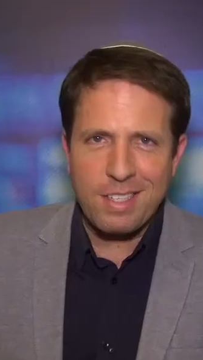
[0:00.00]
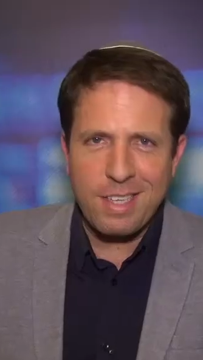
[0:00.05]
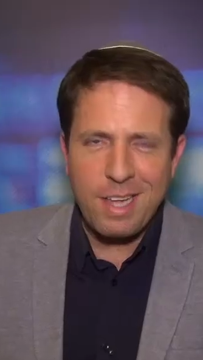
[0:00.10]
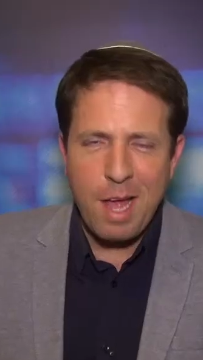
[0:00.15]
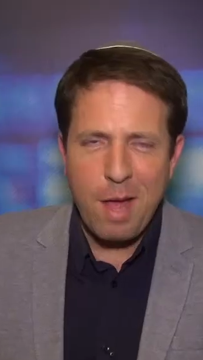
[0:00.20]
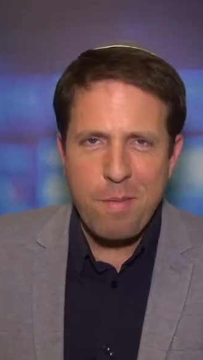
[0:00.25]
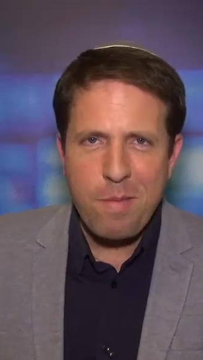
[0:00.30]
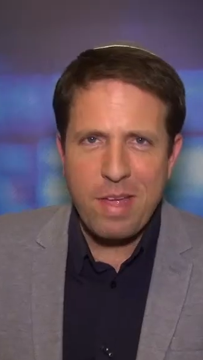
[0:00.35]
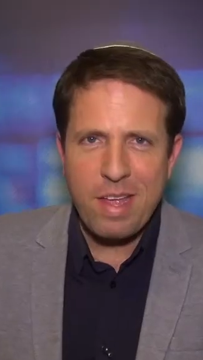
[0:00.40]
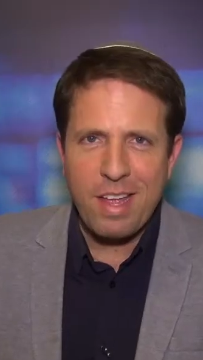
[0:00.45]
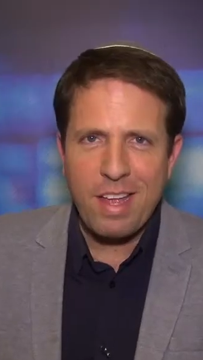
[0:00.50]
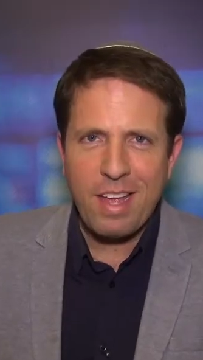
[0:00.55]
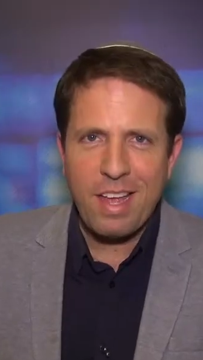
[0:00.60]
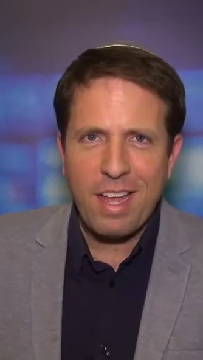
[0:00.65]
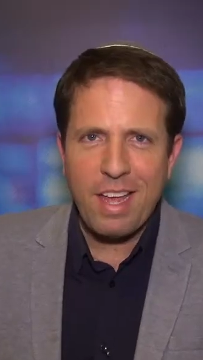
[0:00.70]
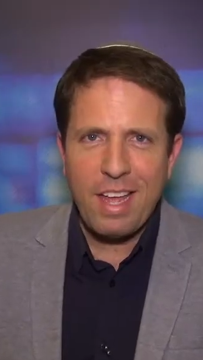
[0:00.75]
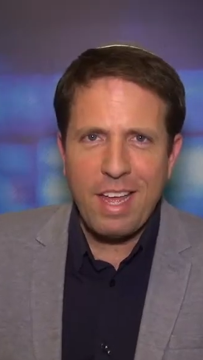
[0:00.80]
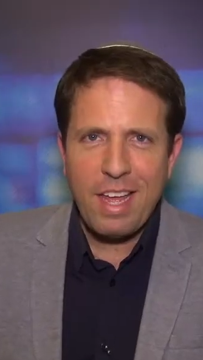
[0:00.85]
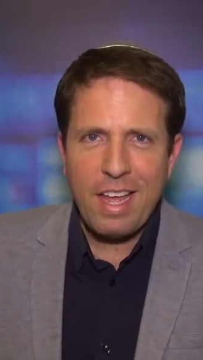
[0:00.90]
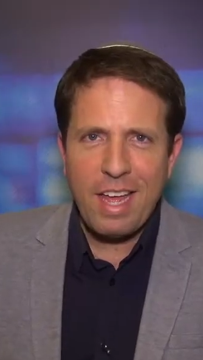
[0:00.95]

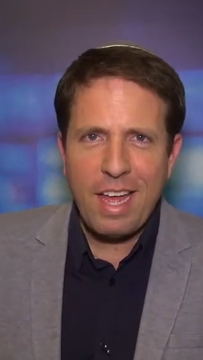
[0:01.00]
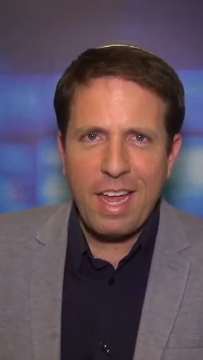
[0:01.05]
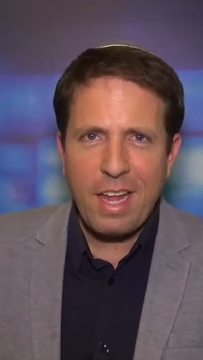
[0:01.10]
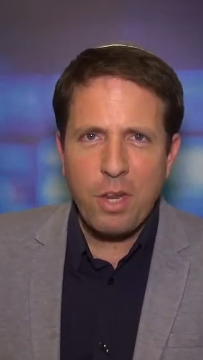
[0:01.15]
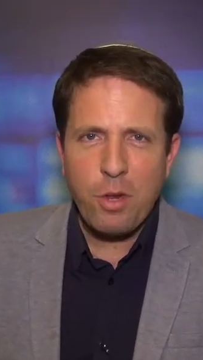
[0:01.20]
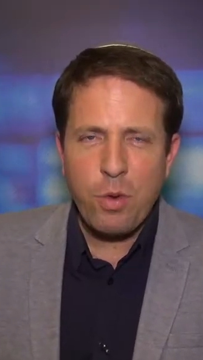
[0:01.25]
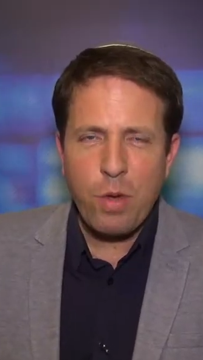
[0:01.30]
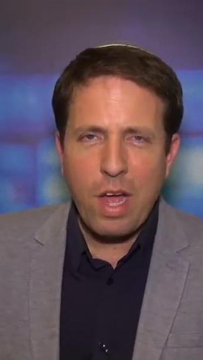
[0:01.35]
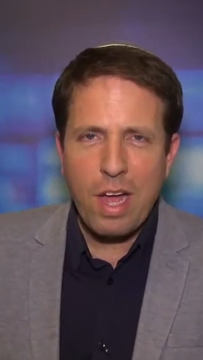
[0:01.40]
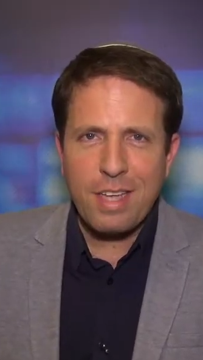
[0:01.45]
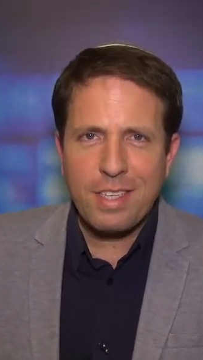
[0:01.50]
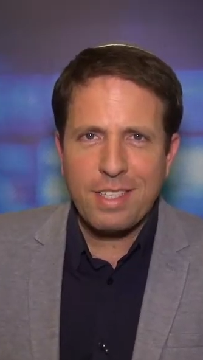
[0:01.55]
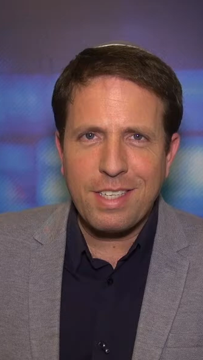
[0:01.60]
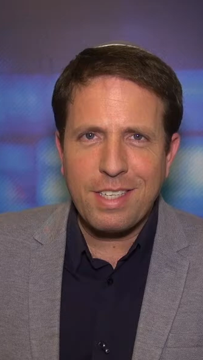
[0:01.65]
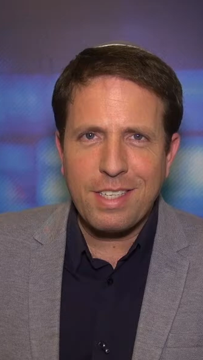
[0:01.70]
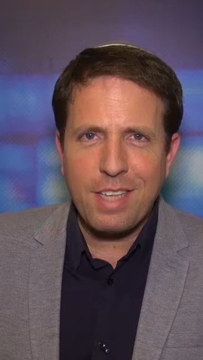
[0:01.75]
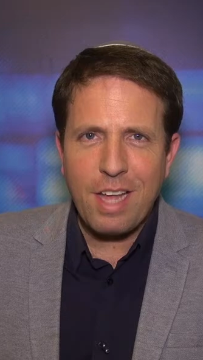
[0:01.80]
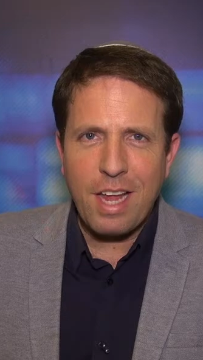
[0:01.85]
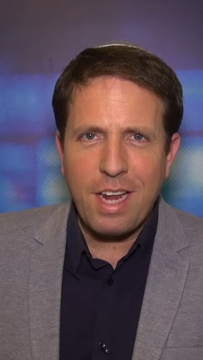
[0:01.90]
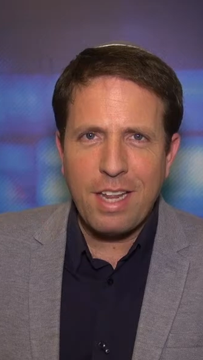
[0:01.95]
coming, and you guys
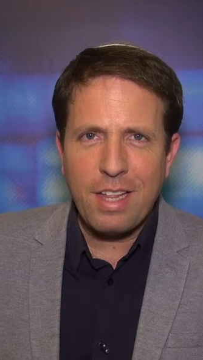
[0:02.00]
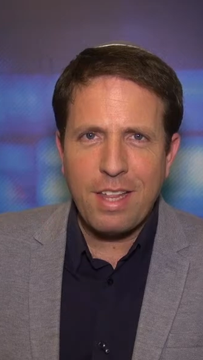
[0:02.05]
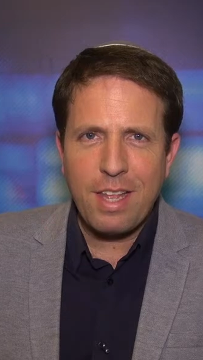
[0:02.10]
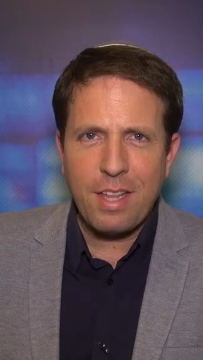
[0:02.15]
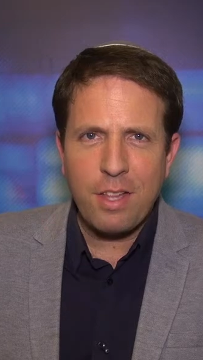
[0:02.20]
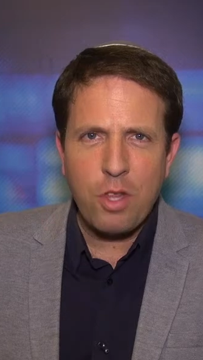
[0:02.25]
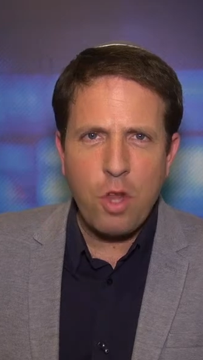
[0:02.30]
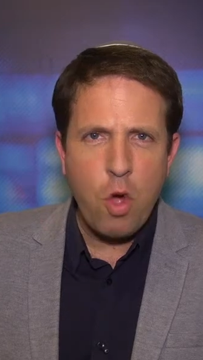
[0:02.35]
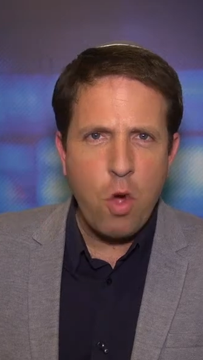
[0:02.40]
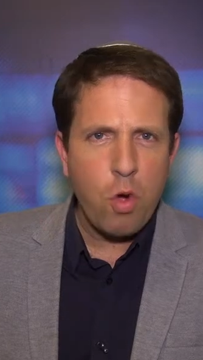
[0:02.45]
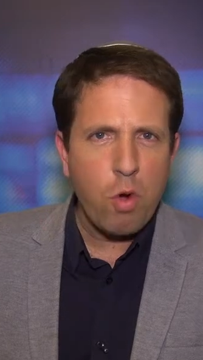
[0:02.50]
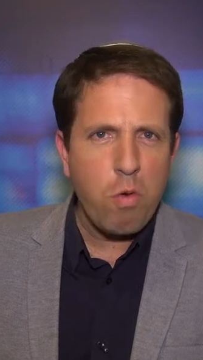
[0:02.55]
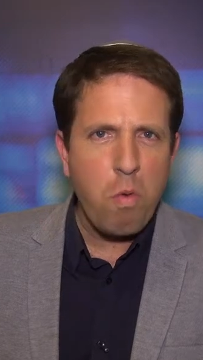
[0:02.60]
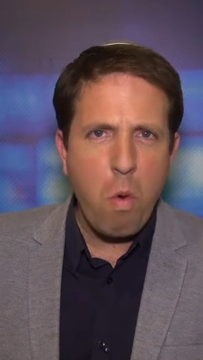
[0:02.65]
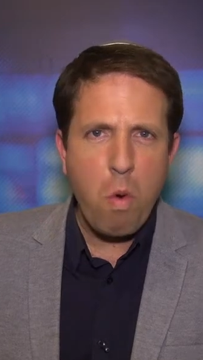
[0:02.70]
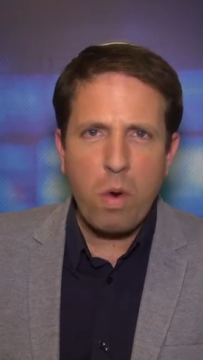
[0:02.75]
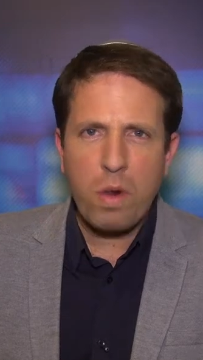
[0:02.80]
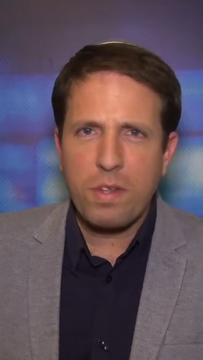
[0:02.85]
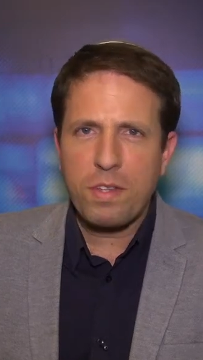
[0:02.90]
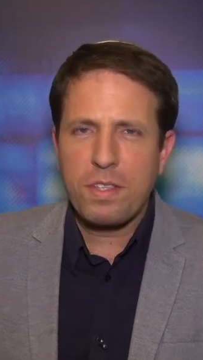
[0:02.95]
decided that no
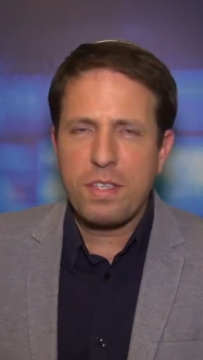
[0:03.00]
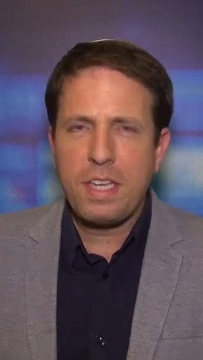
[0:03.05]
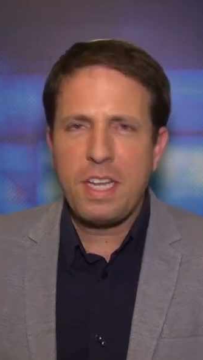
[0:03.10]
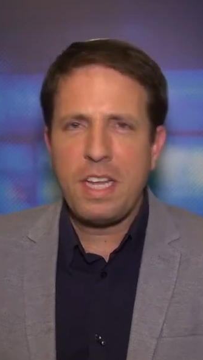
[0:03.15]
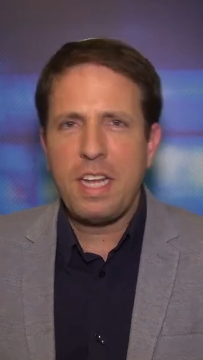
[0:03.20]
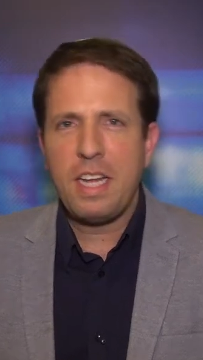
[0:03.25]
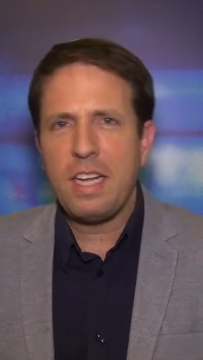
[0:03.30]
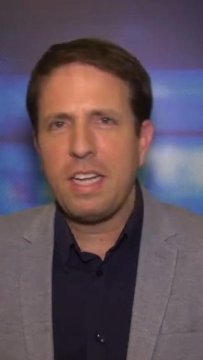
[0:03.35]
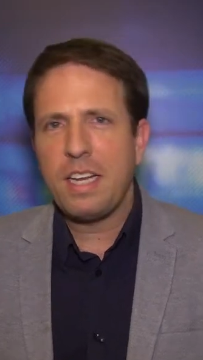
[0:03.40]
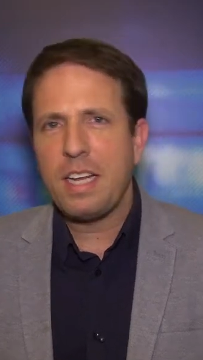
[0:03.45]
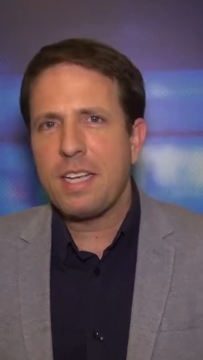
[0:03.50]
quarantine,